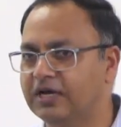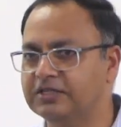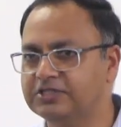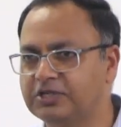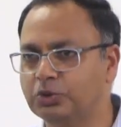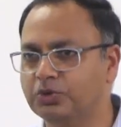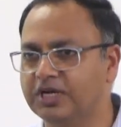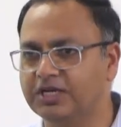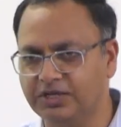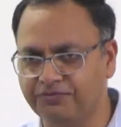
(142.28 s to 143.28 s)
Answer to
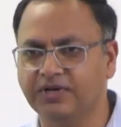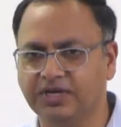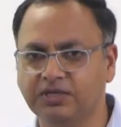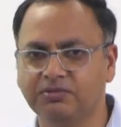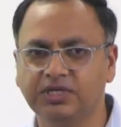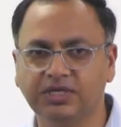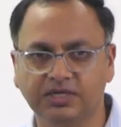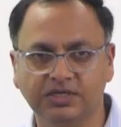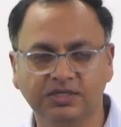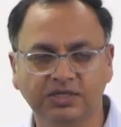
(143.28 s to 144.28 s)
that, if
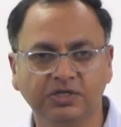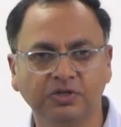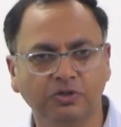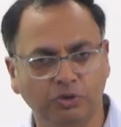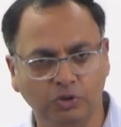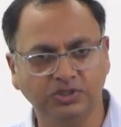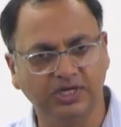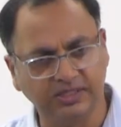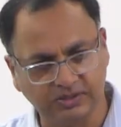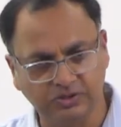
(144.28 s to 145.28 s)
anybody knows,
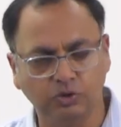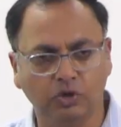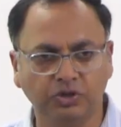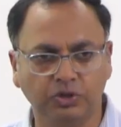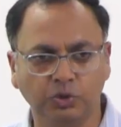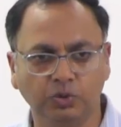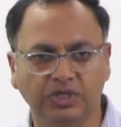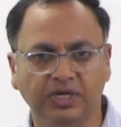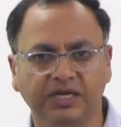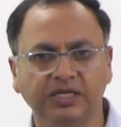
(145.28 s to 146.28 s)
has gone
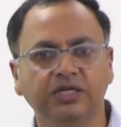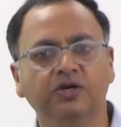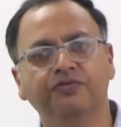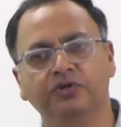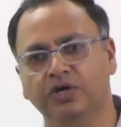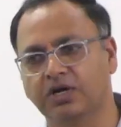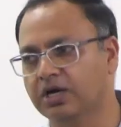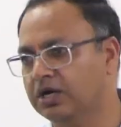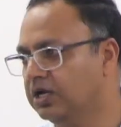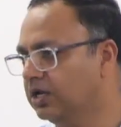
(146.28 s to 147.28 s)
through in any of
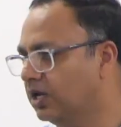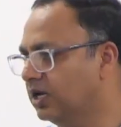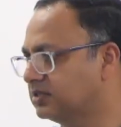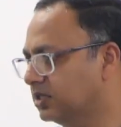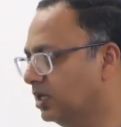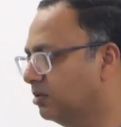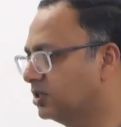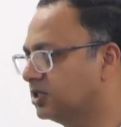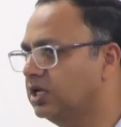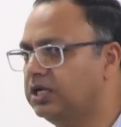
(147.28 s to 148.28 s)
your
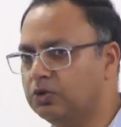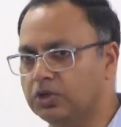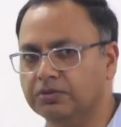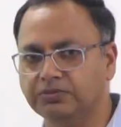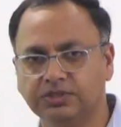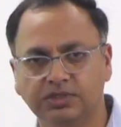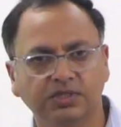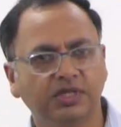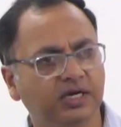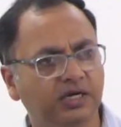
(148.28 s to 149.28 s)
syllabus curriculums,
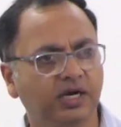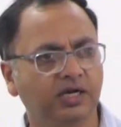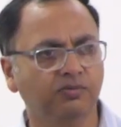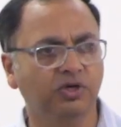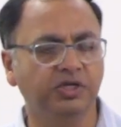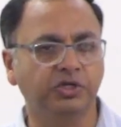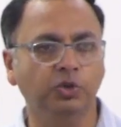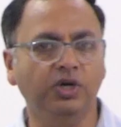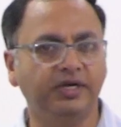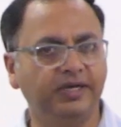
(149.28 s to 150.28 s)
that drug
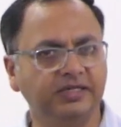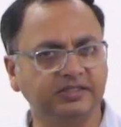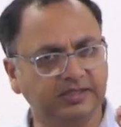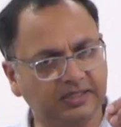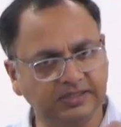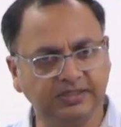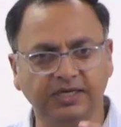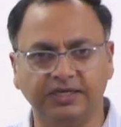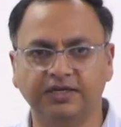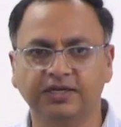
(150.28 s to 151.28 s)
molecule does this
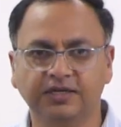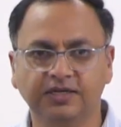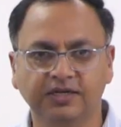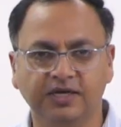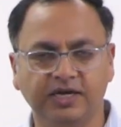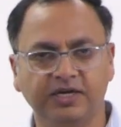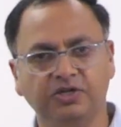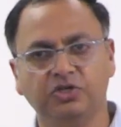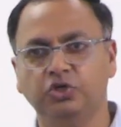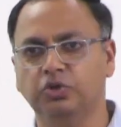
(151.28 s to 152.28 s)
thing
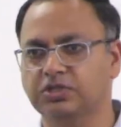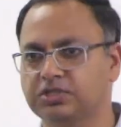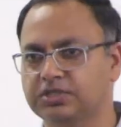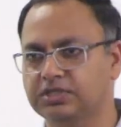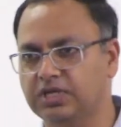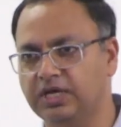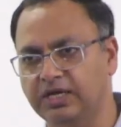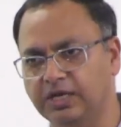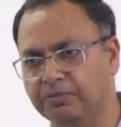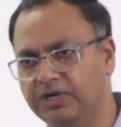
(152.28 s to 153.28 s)
and cures the
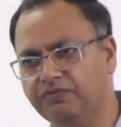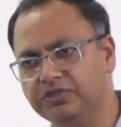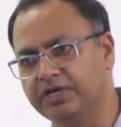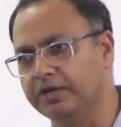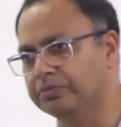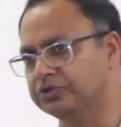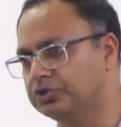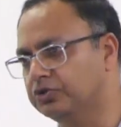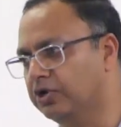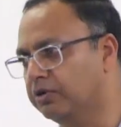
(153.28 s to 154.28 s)
ailment which
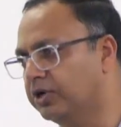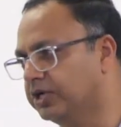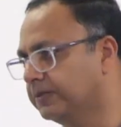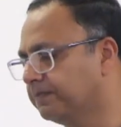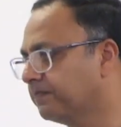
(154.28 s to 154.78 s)
happens to your body.